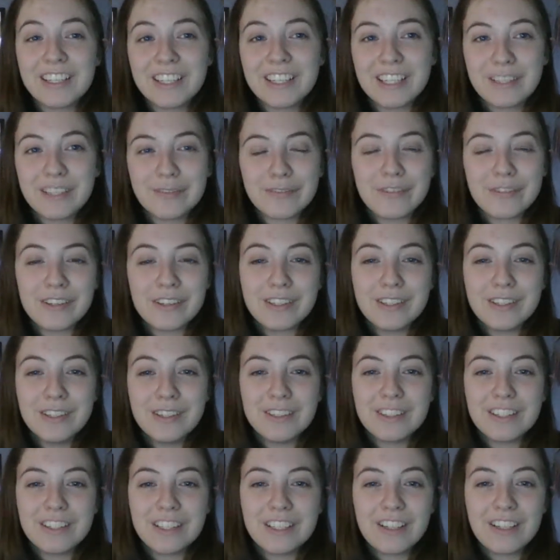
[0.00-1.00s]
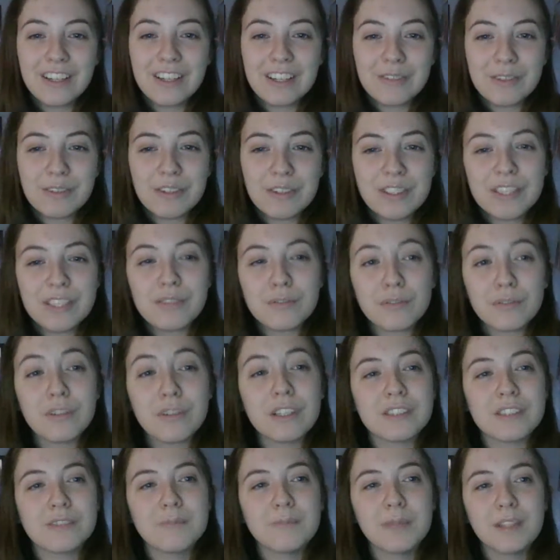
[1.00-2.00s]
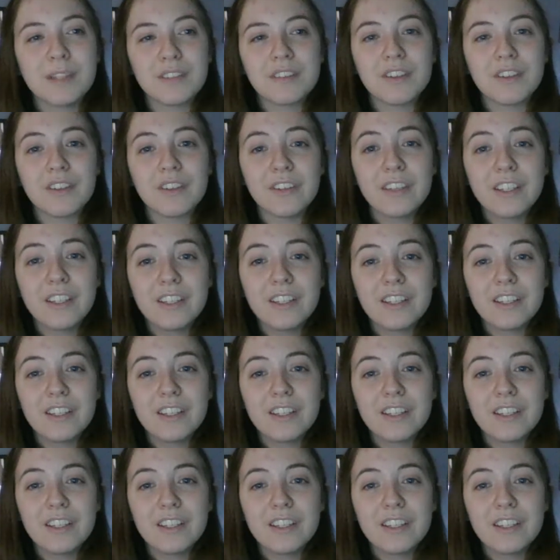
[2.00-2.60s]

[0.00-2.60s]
He didn't threaten my son.